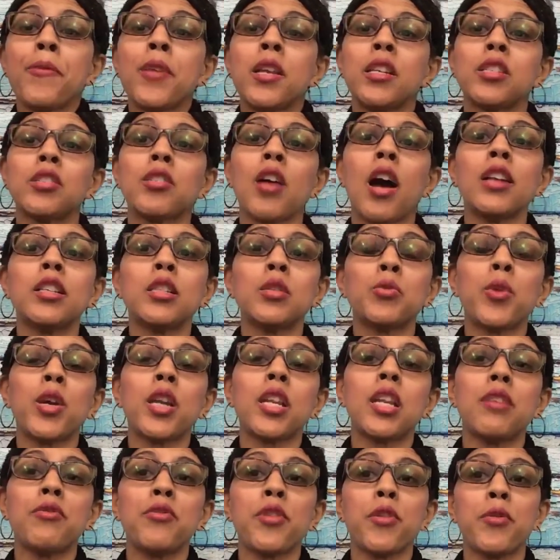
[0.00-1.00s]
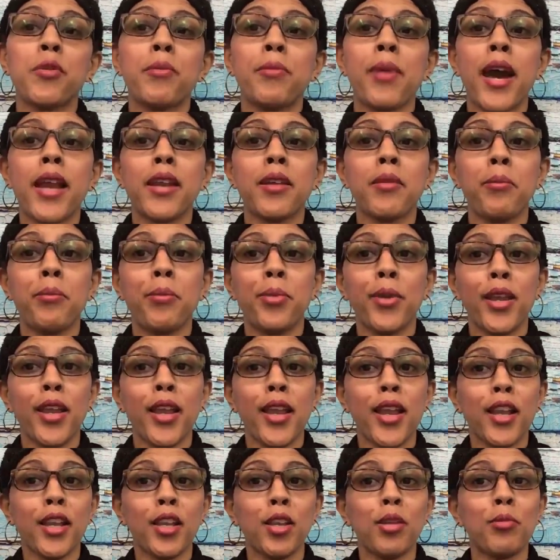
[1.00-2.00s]
So I just want to give everybody a
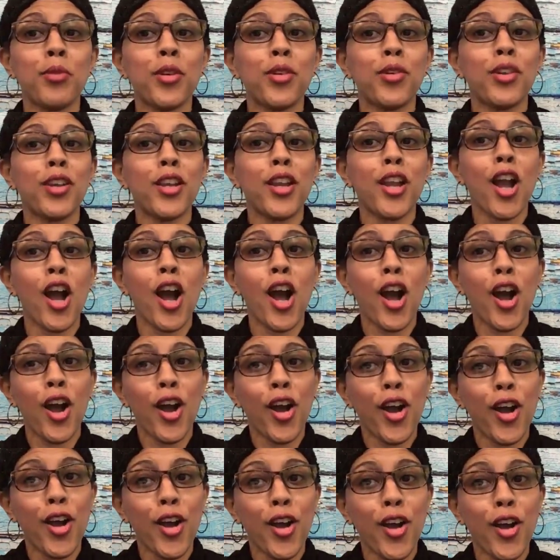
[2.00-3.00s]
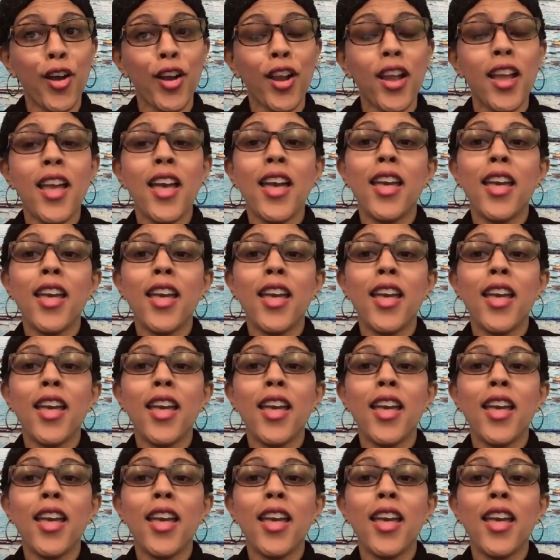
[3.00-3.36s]
big community hug.